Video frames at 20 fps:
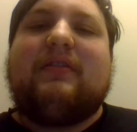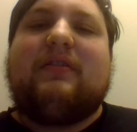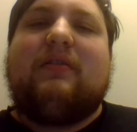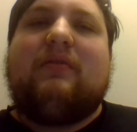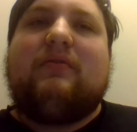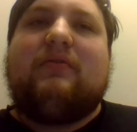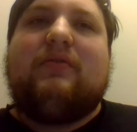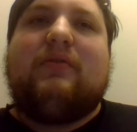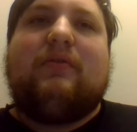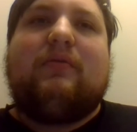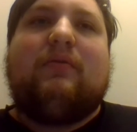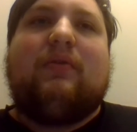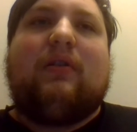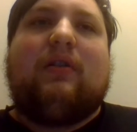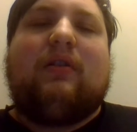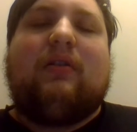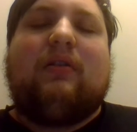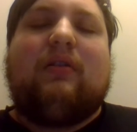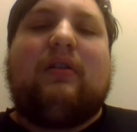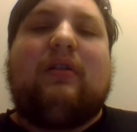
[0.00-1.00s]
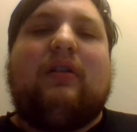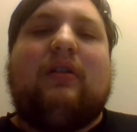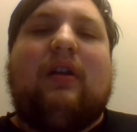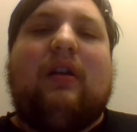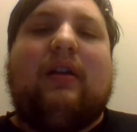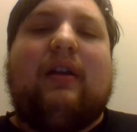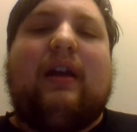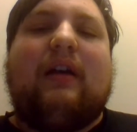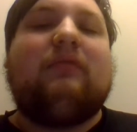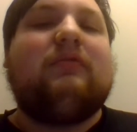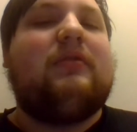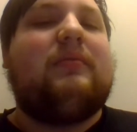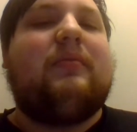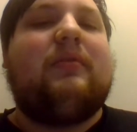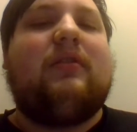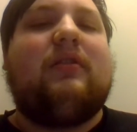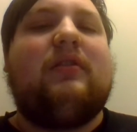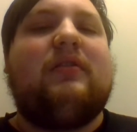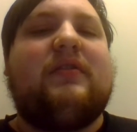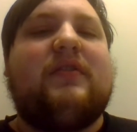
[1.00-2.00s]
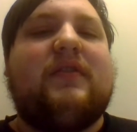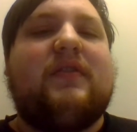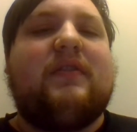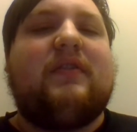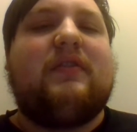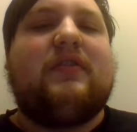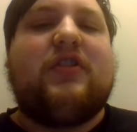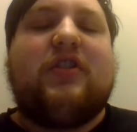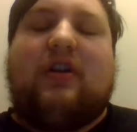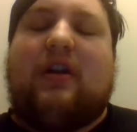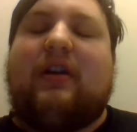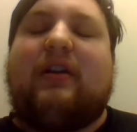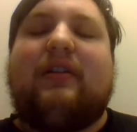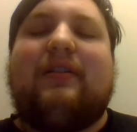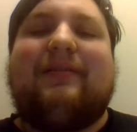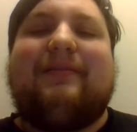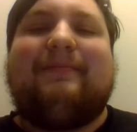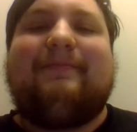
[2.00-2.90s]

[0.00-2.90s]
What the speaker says: go to our counterparts, China.